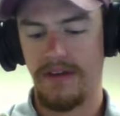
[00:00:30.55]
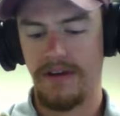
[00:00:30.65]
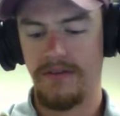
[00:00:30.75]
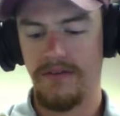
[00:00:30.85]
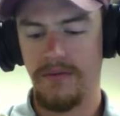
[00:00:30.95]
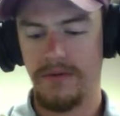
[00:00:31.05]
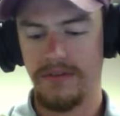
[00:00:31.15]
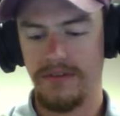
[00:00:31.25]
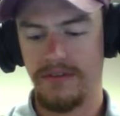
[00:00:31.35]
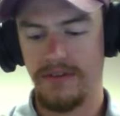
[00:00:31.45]
I don't know what's
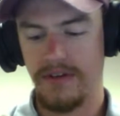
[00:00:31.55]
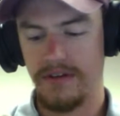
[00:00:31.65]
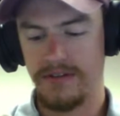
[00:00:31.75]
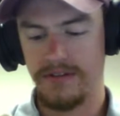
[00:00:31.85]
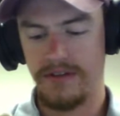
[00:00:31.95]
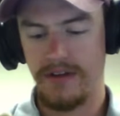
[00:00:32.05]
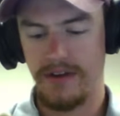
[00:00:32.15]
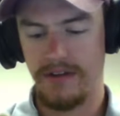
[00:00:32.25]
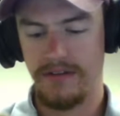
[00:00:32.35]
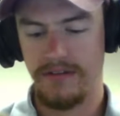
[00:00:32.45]
inside just
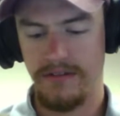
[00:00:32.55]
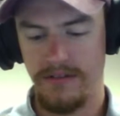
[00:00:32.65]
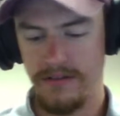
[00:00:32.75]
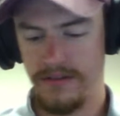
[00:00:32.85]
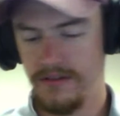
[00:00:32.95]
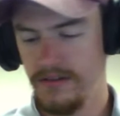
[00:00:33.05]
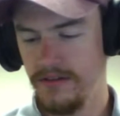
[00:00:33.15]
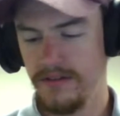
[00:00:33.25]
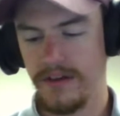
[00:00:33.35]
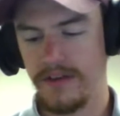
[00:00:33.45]
yet.
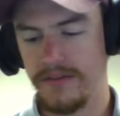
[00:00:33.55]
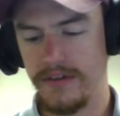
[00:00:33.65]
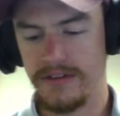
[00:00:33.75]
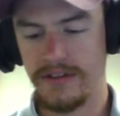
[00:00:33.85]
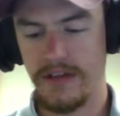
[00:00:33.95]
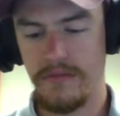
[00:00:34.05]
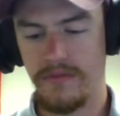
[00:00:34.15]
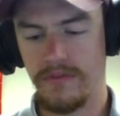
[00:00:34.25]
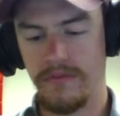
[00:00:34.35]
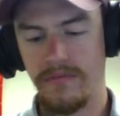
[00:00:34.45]
Thankfully, he saved me
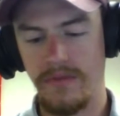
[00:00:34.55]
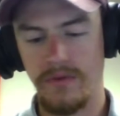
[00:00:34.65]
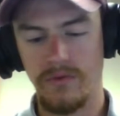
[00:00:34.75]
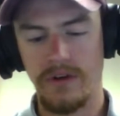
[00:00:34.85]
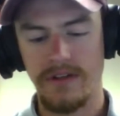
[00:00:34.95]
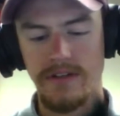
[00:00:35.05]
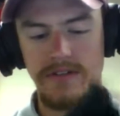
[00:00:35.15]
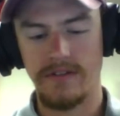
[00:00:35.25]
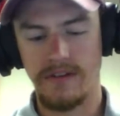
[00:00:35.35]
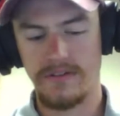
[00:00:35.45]
from. He was wearing a
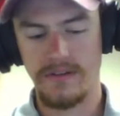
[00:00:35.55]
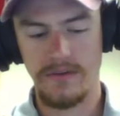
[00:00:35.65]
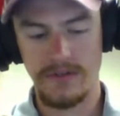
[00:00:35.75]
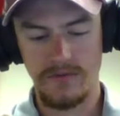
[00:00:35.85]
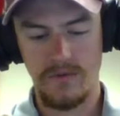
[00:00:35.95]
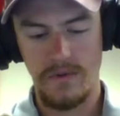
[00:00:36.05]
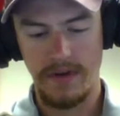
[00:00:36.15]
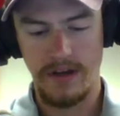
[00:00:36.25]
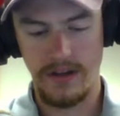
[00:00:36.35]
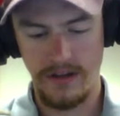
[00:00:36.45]
T-shirt yesterday, which is what we
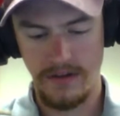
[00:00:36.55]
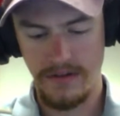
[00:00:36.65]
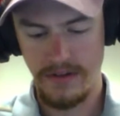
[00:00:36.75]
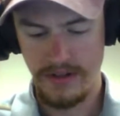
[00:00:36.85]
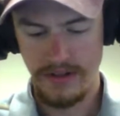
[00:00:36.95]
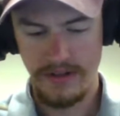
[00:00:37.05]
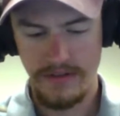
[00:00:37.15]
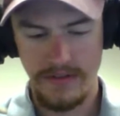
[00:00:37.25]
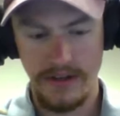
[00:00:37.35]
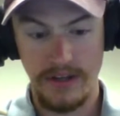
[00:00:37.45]
got here.
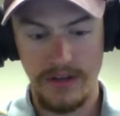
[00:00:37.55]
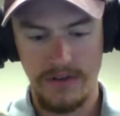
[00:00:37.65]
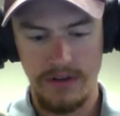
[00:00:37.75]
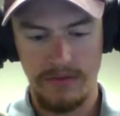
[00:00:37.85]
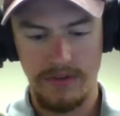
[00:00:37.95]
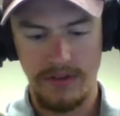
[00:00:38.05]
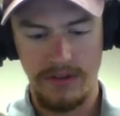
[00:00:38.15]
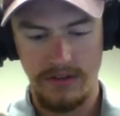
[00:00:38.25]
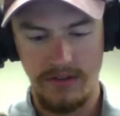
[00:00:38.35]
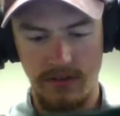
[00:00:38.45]
He covered up, so I didn't
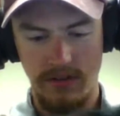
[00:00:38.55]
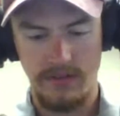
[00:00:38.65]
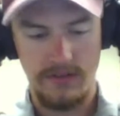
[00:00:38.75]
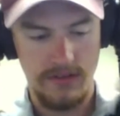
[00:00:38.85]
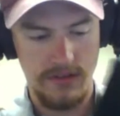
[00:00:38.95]
get to see it.